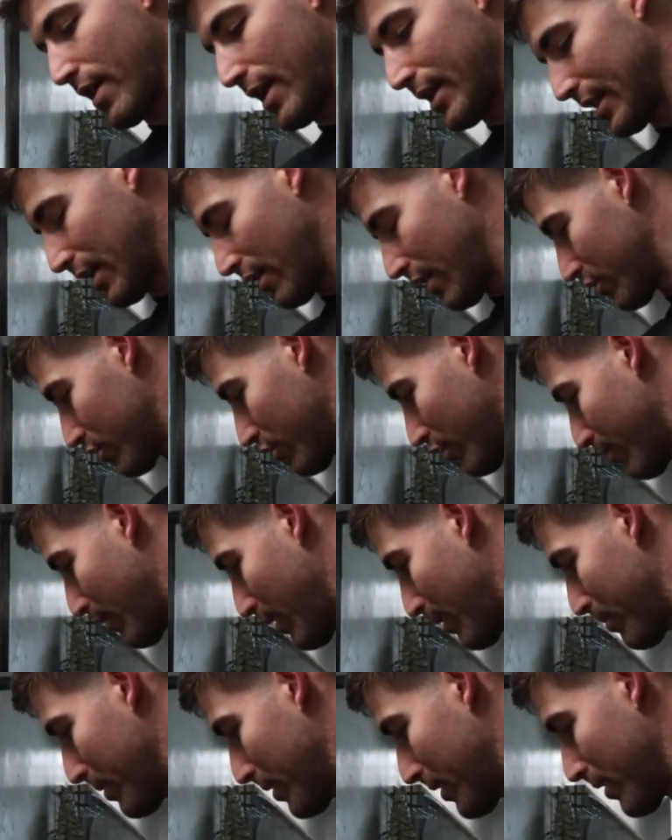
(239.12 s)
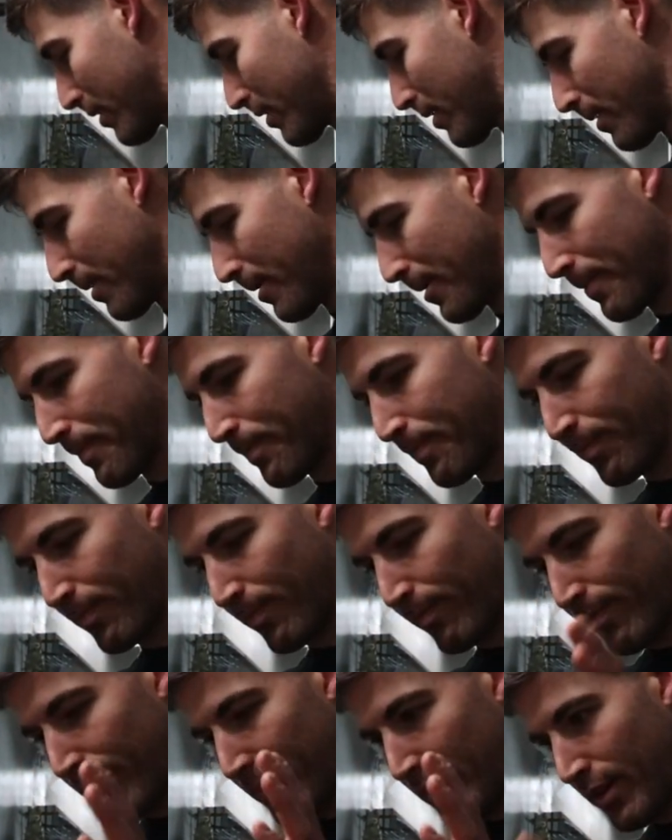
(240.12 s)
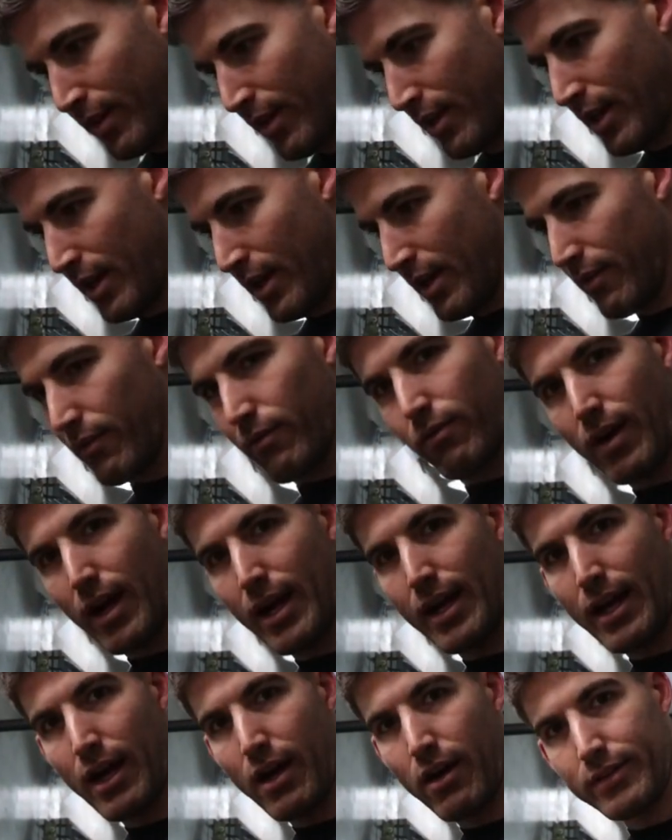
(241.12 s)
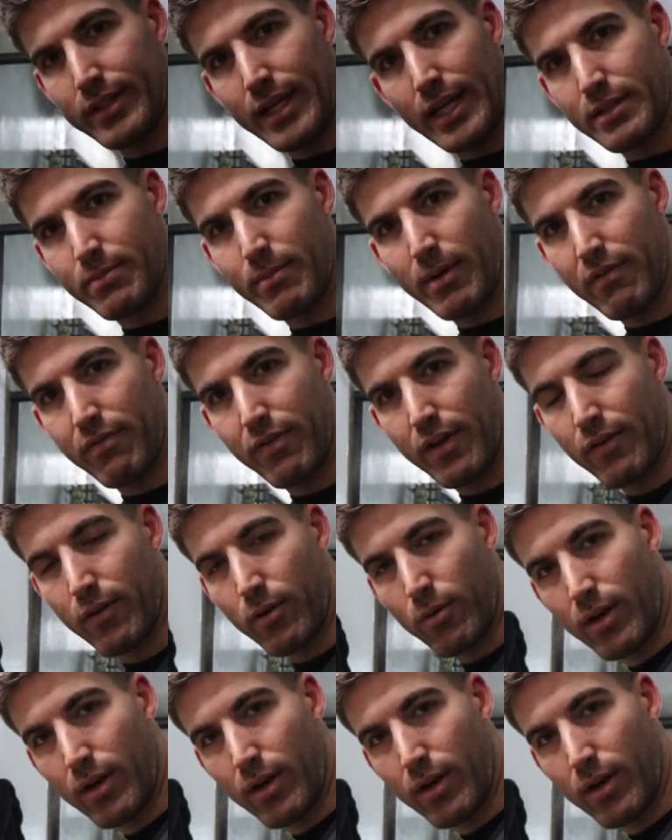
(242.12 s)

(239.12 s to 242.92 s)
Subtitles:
that's how I trim my beard. Right now, that's my favorite